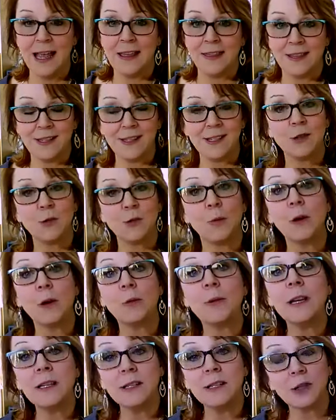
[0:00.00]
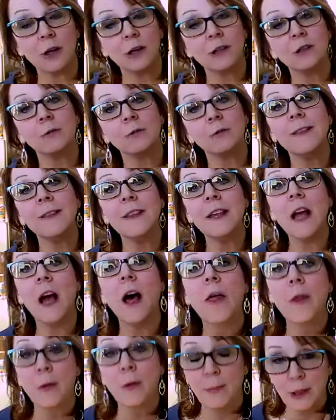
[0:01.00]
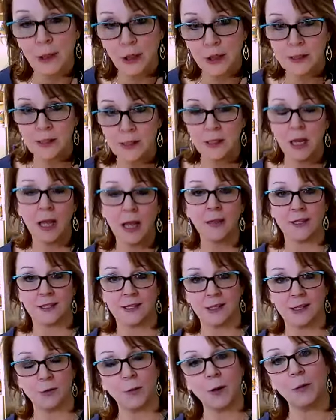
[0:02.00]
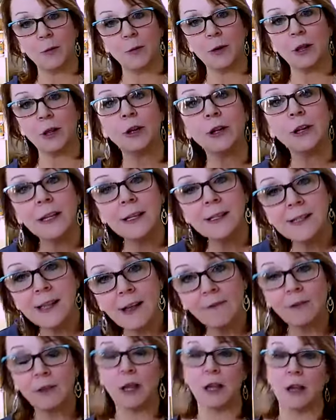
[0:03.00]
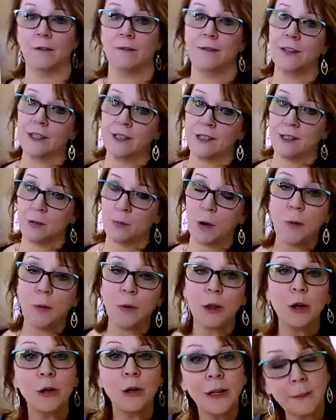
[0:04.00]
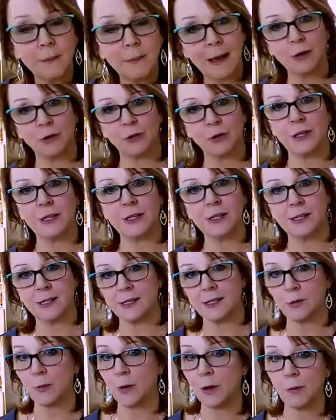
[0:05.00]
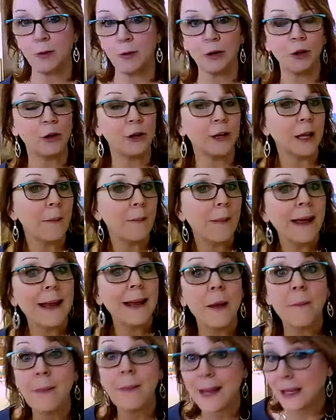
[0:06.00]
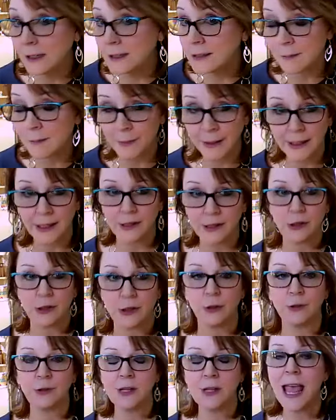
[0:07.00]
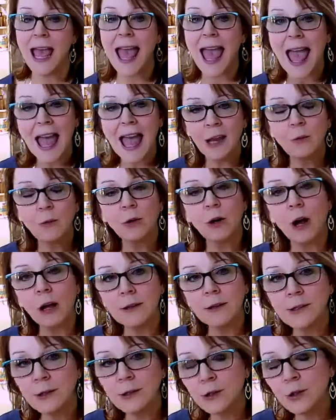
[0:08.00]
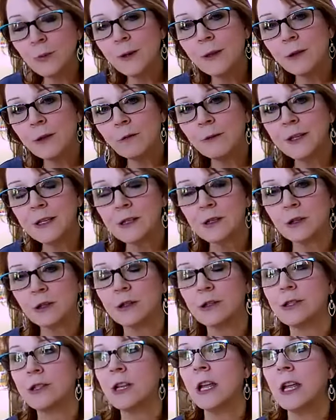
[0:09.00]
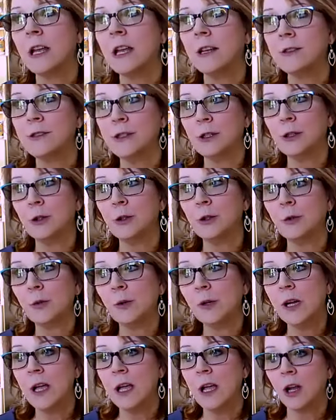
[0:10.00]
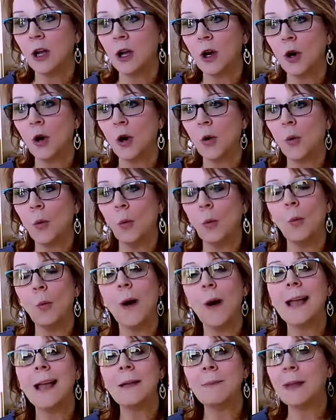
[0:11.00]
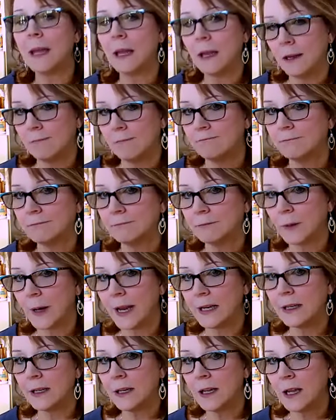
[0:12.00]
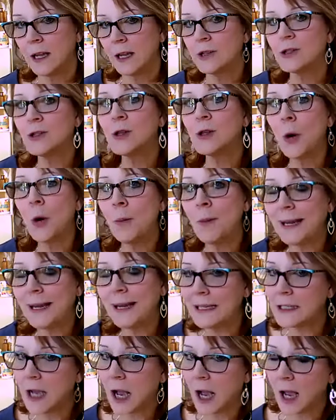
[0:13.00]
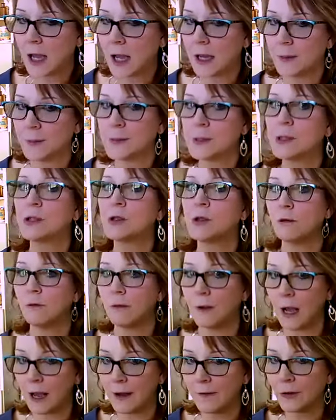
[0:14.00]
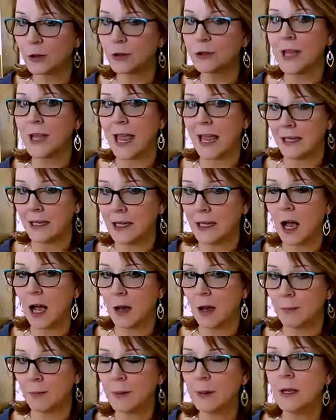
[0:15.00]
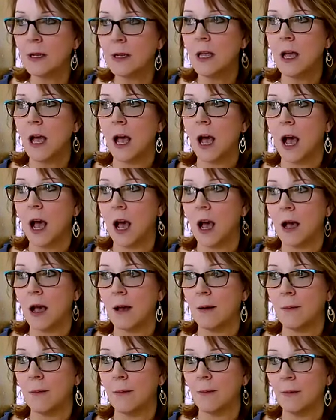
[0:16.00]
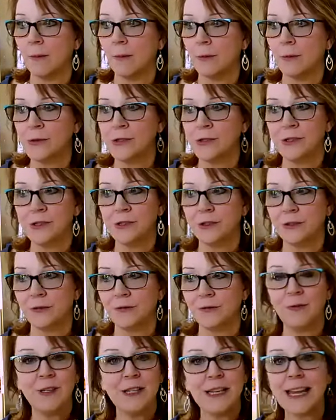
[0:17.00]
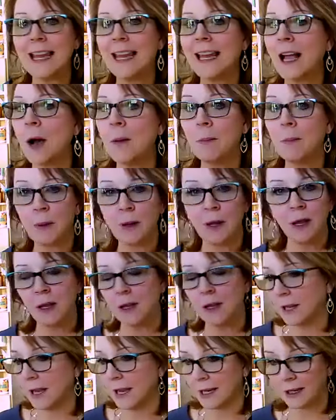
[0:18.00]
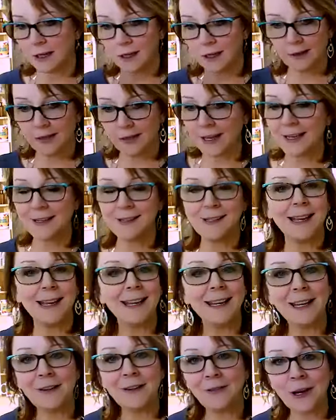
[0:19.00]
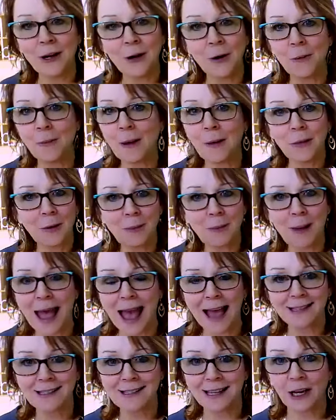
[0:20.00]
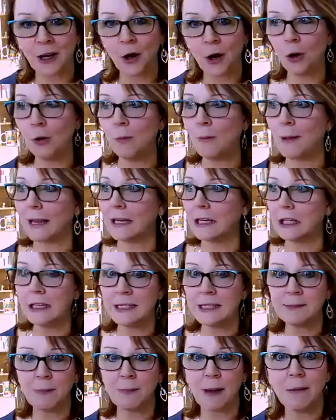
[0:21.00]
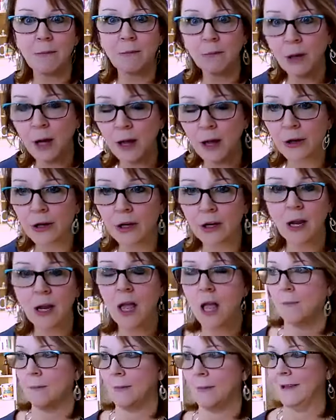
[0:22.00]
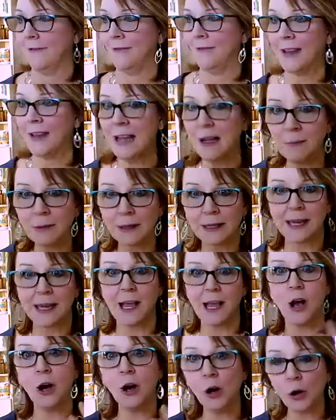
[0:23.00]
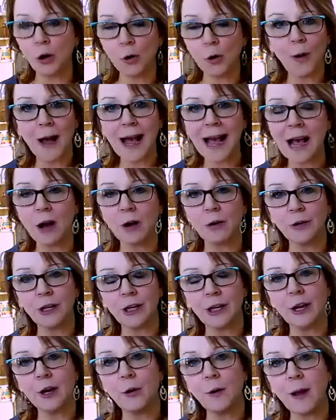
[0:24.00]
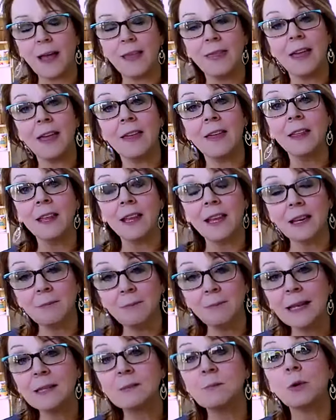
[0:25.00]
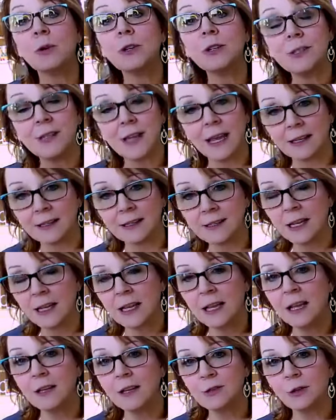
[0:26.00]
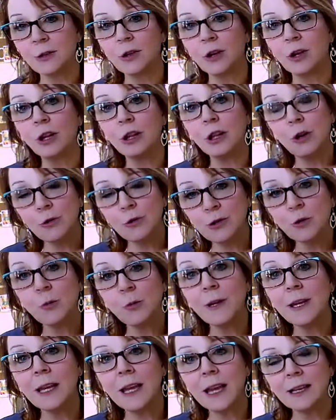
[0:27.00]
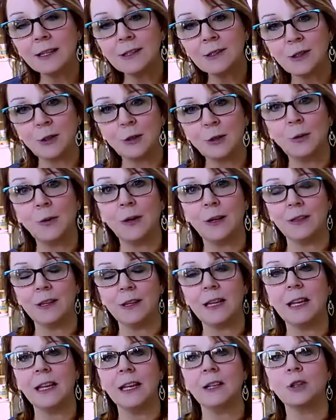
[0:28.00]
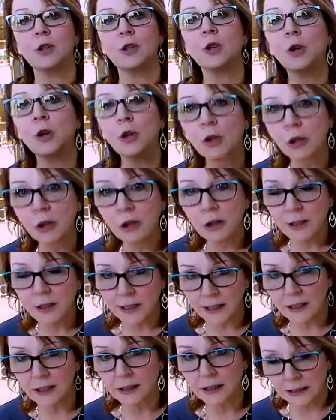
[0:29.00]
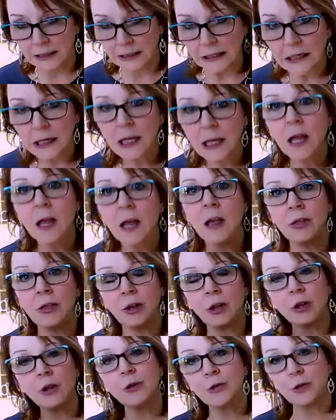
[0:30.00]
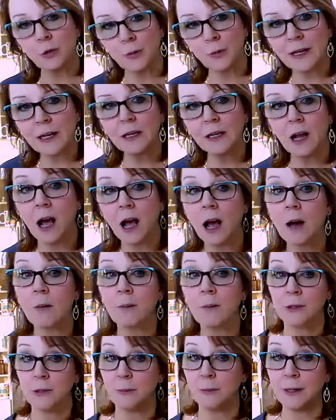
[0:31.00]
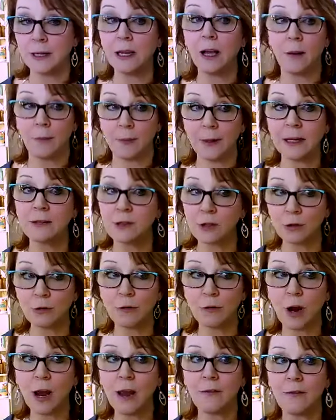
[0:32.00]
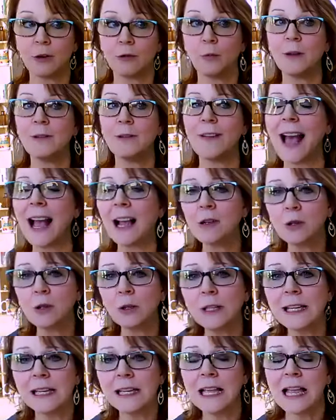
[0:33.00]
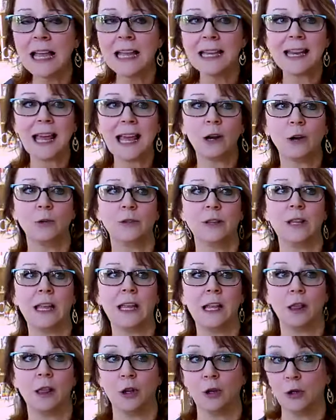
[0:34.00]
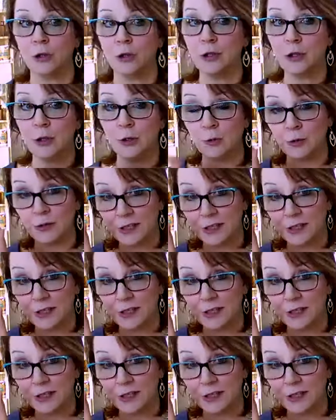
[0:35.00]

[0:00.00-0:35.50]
This is where we start to read the other books. This is where we're learning self love. This is where we're learning boundaries. This is where we're learning about abandonment issues. And we're also doing the research to go, why me? Right? So many times survivors end up um, digging up like things they didn't even know about their past like oh my goodness my mother my family oh wow you know and then it makes more sense so the closer we get to the internal healing, the closer we come to becoming a survivor. We've actually not only learned to